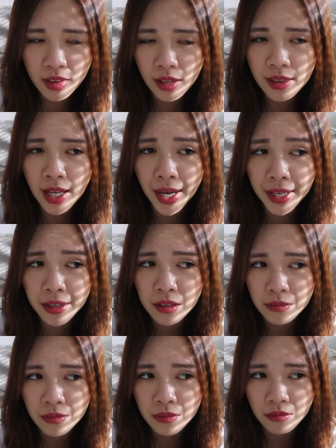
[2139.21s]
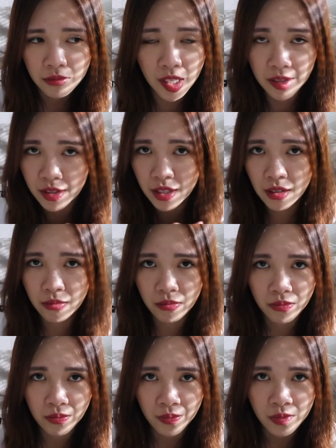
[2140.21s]
Like, that's it.
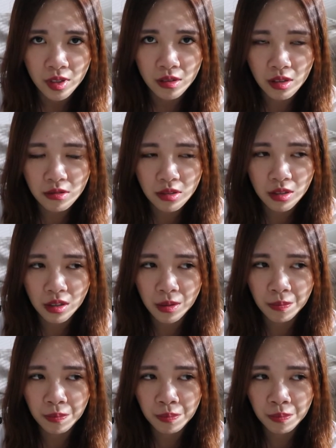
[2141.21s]
That's a